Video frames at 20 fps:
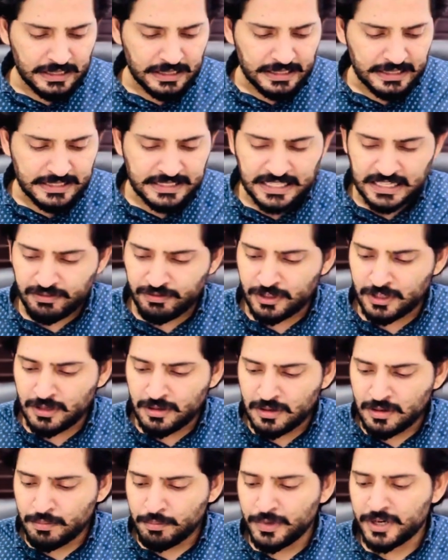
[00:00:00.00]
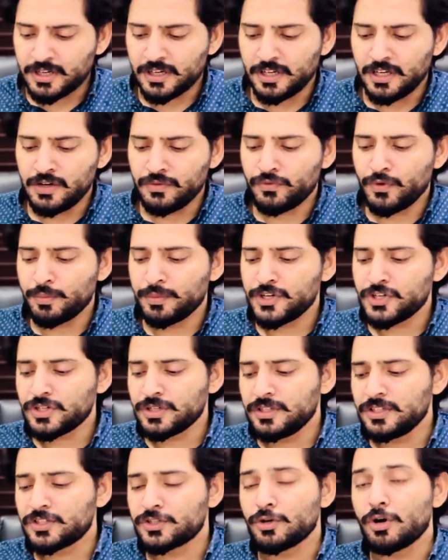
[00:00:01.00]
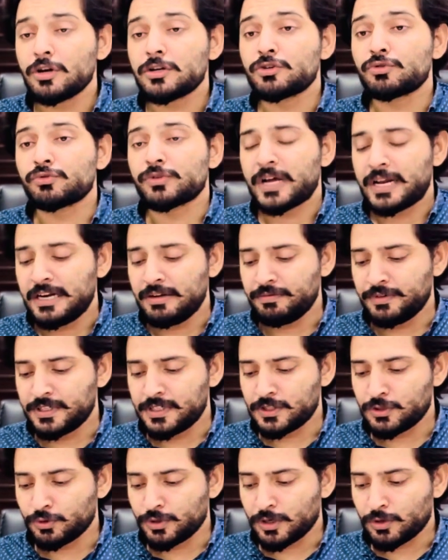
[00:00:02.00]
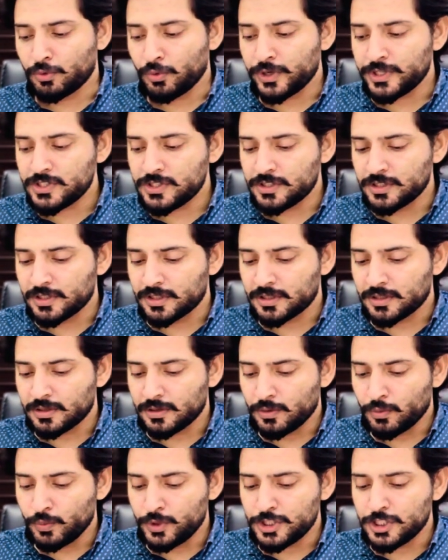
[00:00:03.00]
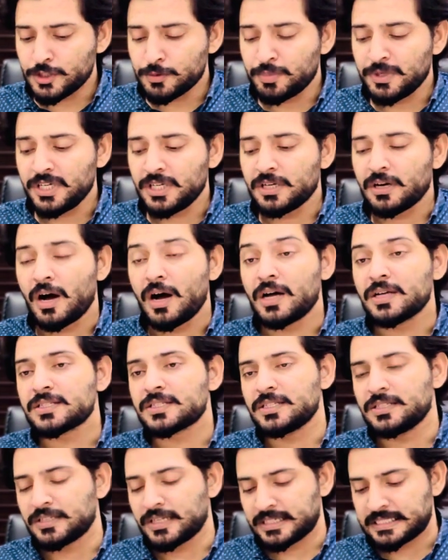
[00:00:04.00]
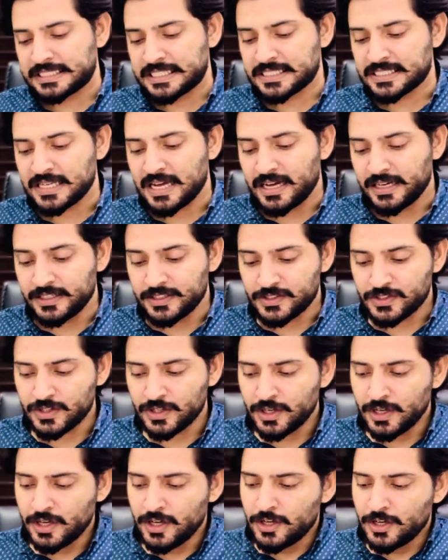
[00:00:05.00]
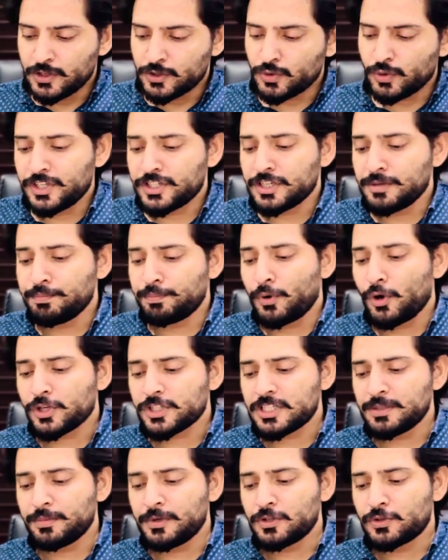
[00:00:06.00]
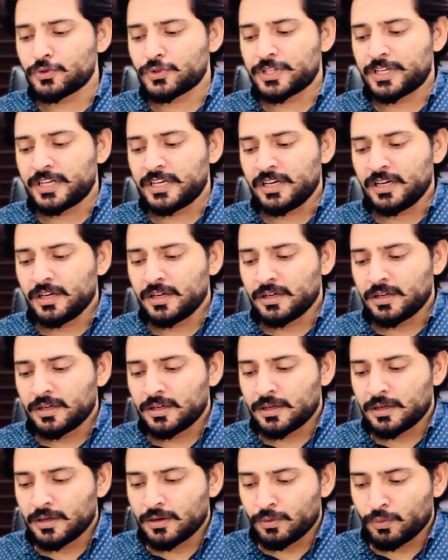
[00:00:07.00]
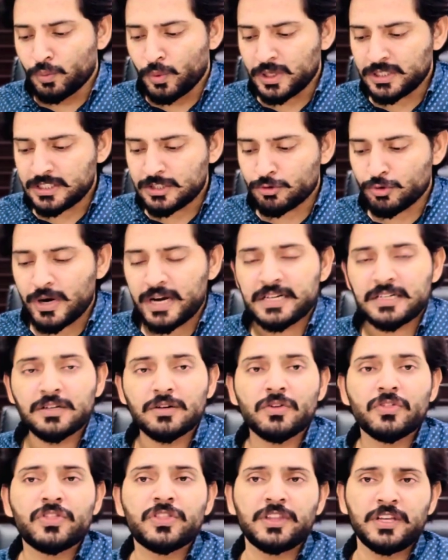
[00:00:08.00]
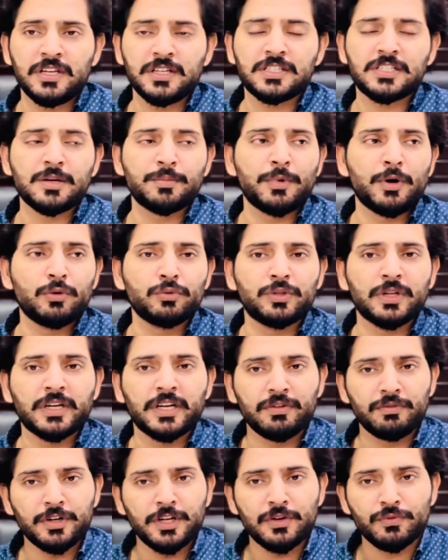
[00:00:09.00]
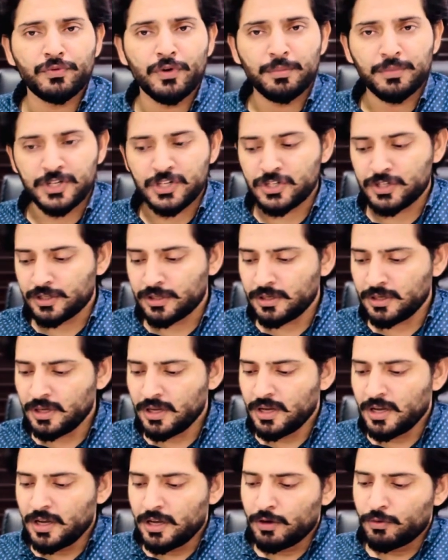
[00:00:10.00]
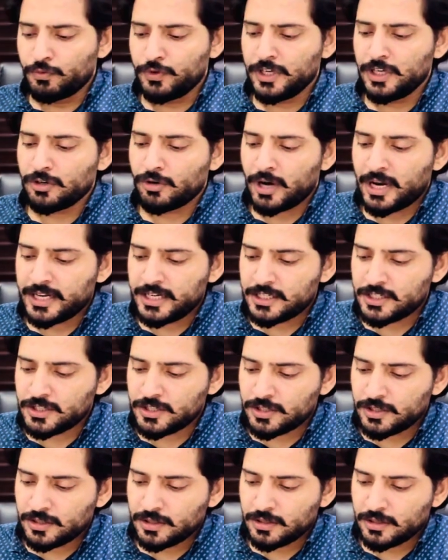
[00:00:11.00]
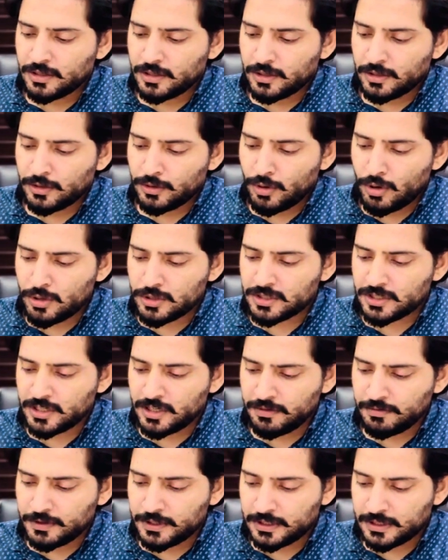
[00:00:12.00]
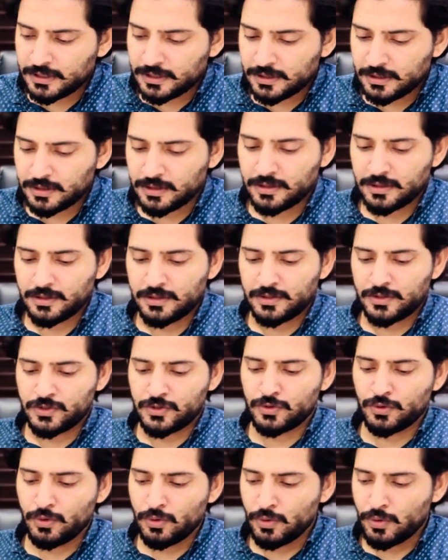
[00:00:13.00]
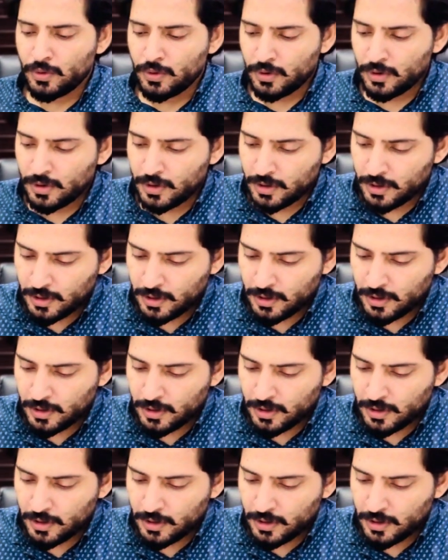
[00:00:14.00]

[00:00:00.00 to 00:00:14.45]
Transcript: is given, but information is not relevant to the question which is being asked in the exercise. So it is impossible to say what writer thinks about the given information. We write not given. So